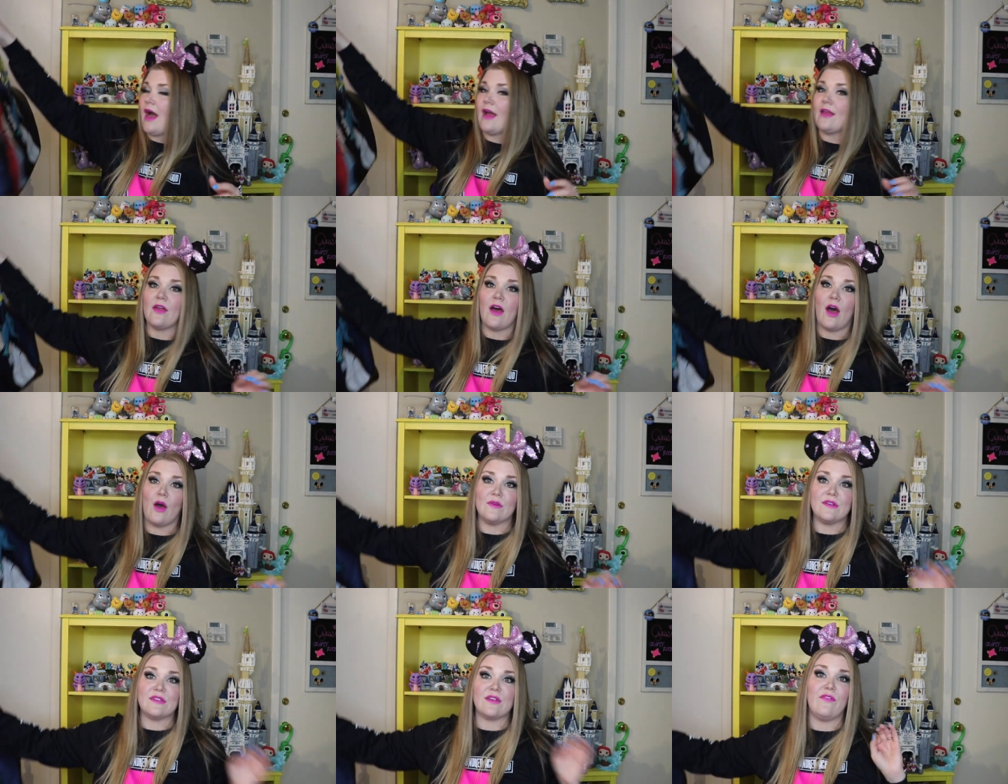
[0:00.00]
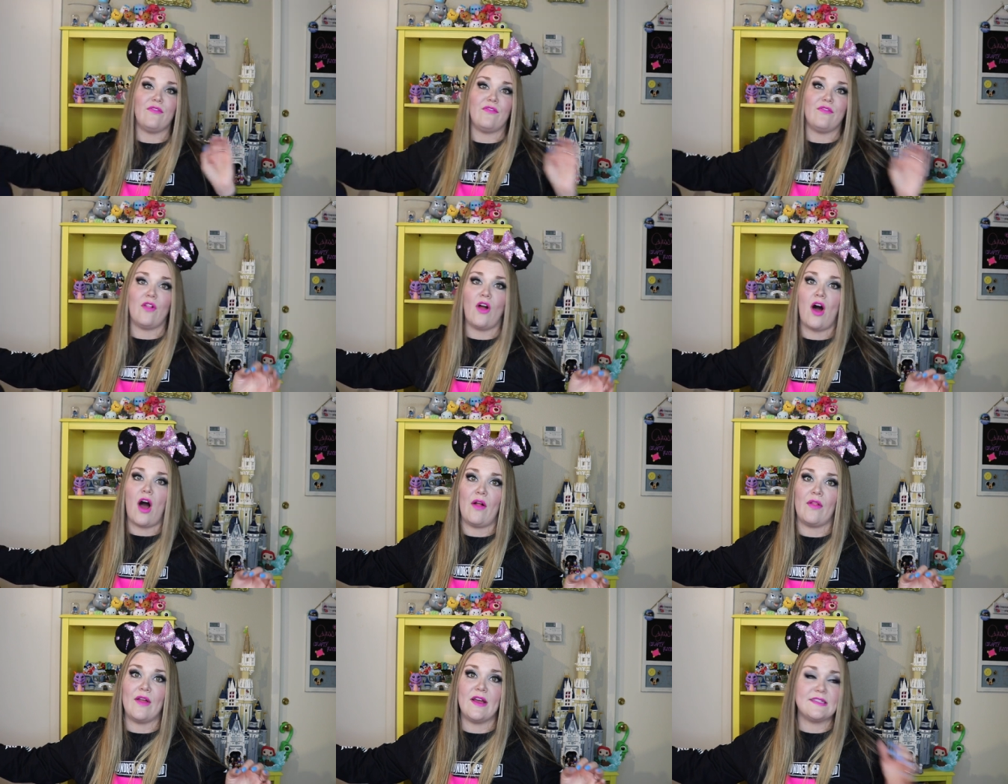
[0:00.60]
I thought, was
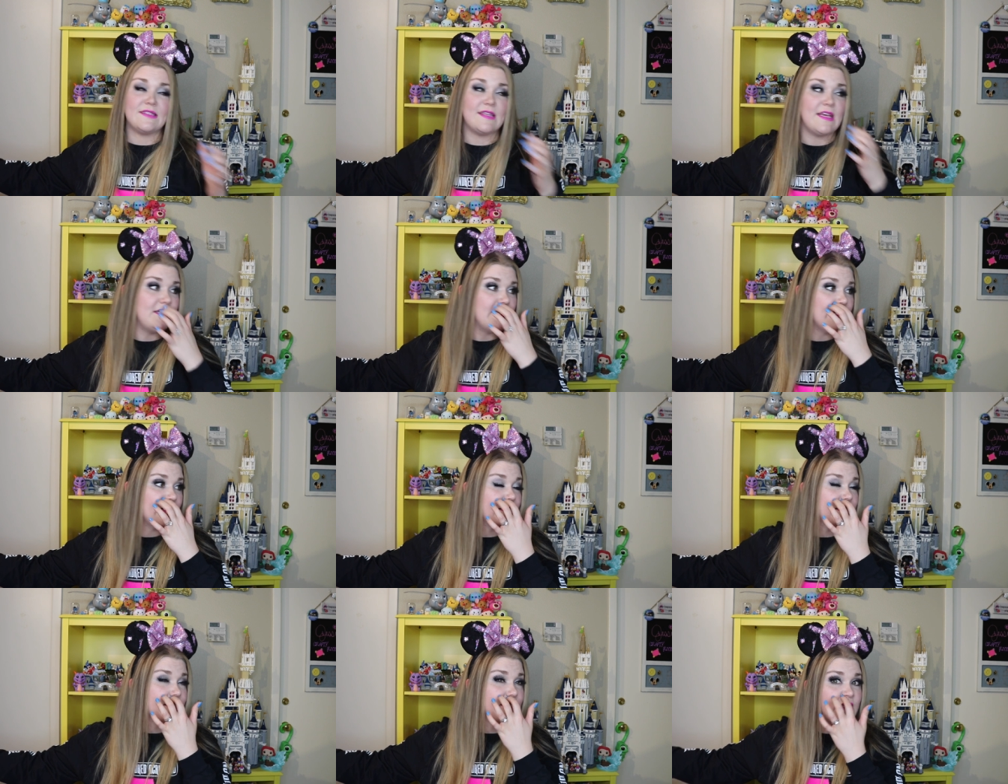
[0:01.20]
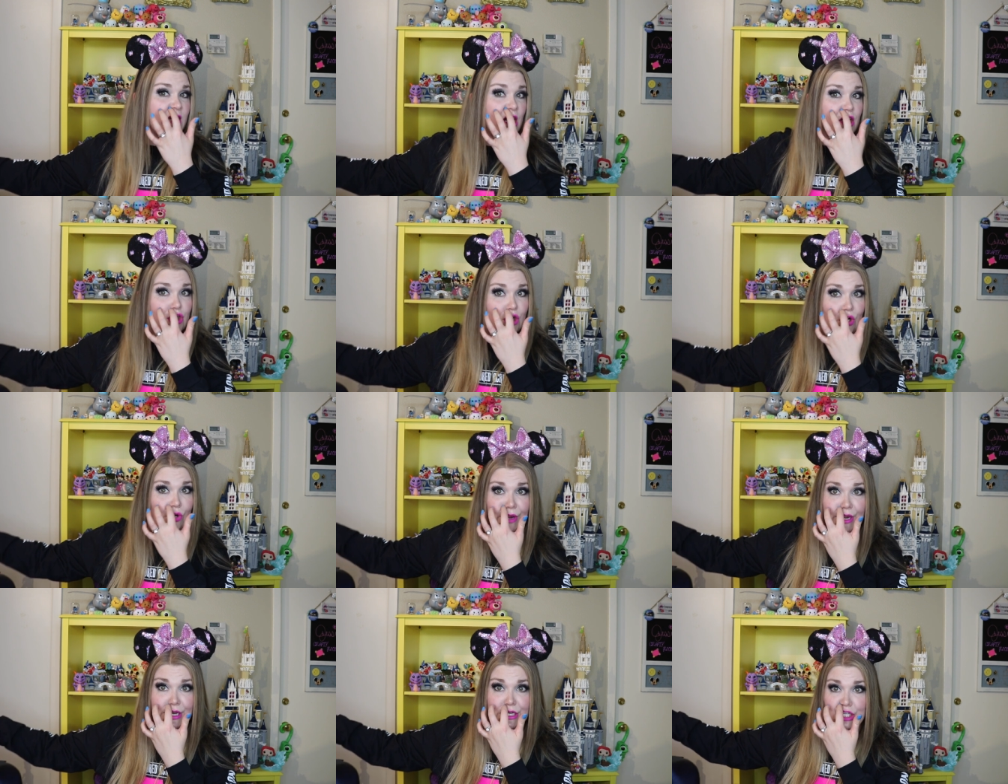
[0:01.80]
flawless. They did such
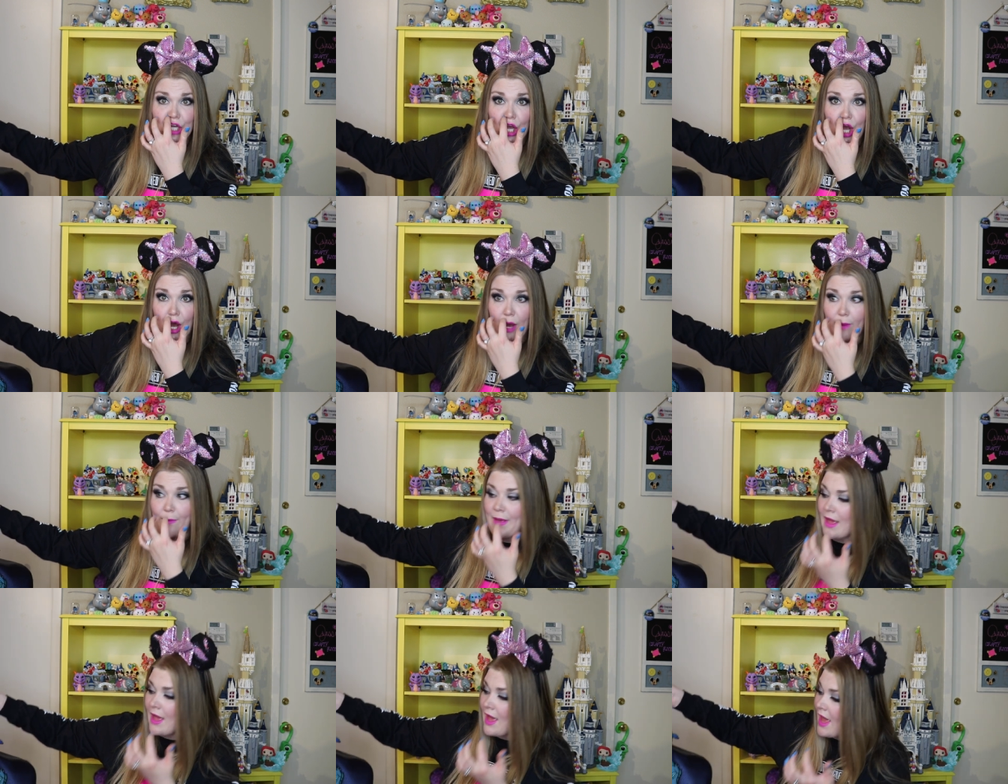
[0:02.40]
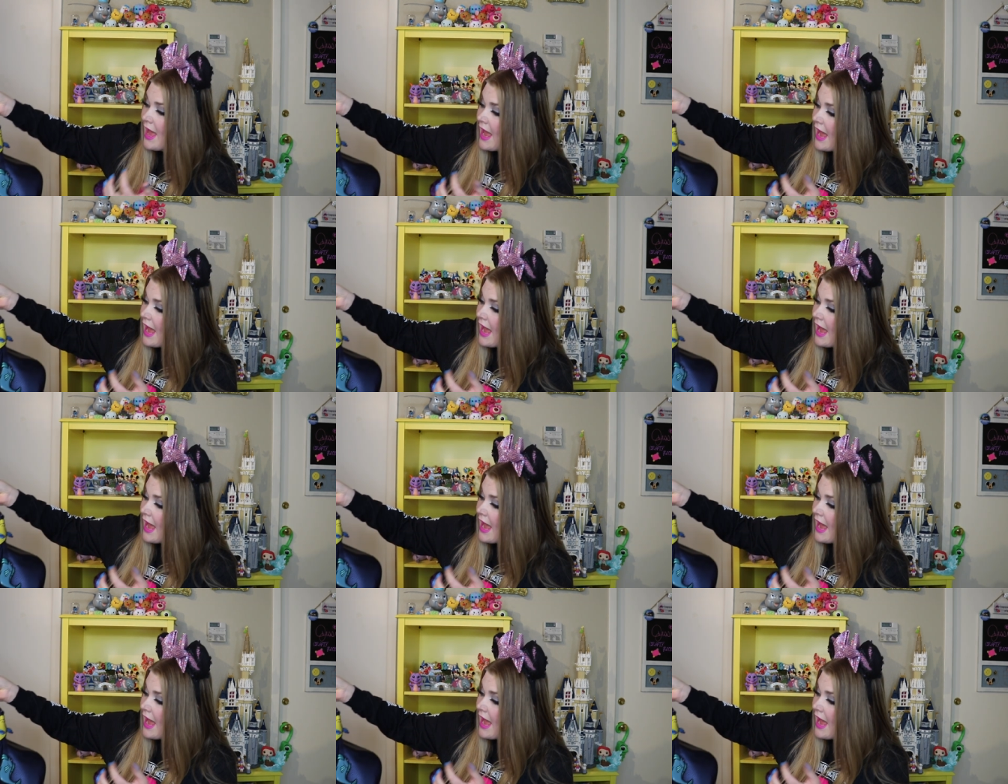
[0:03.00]
a great job.